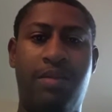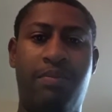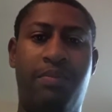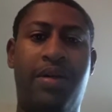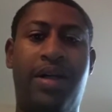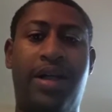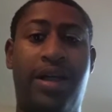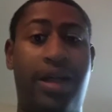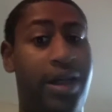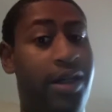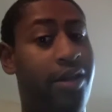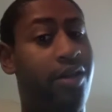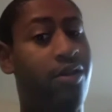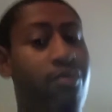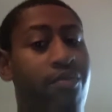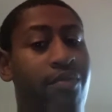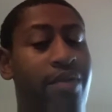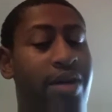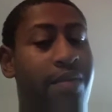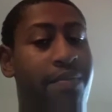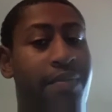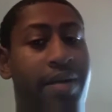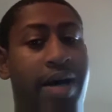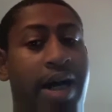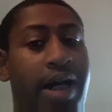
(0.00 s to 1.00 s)
But he's going to
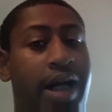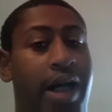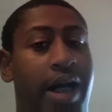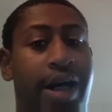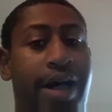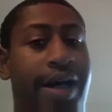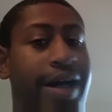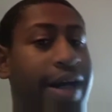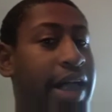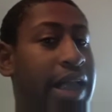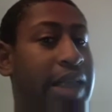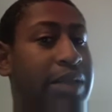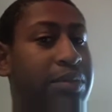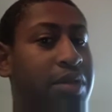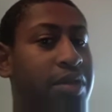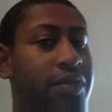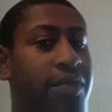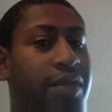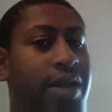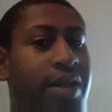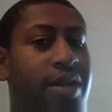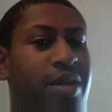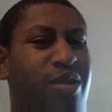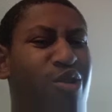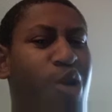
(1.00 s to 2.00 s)
be the bad guy in the next
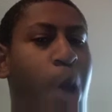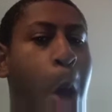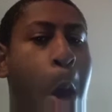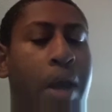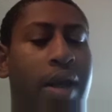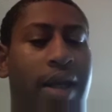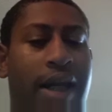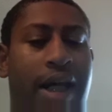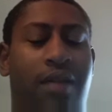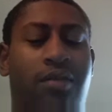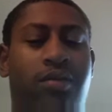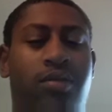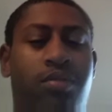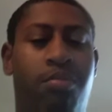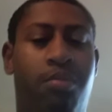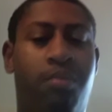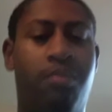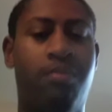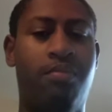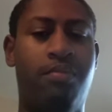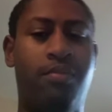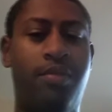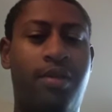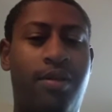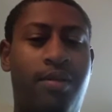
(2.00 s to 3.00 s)
movie. That was
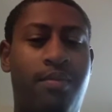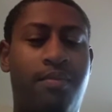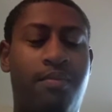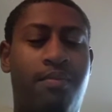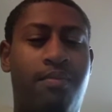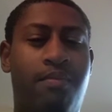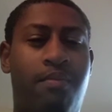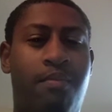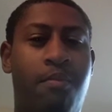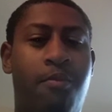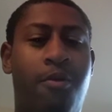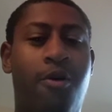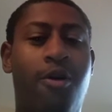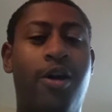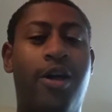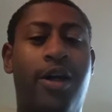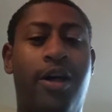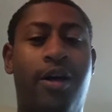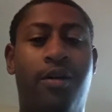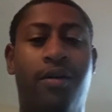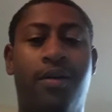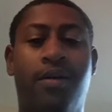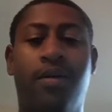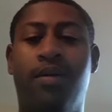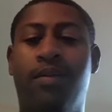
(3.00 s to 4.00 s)

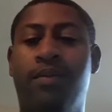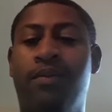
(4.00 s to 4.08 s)
Mordo.